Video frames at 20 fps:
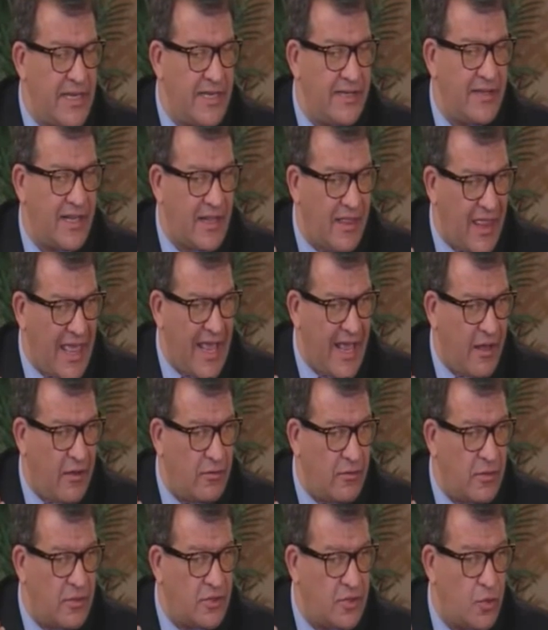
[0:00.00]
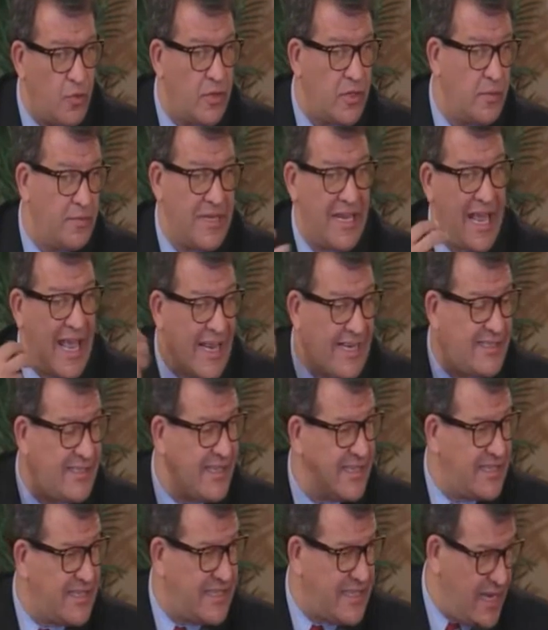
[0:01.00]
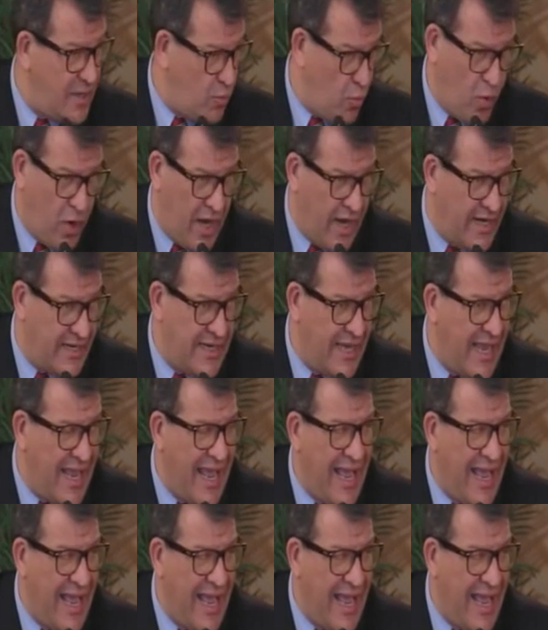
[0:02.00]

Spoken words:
in the cloud so it can be accessed statewide?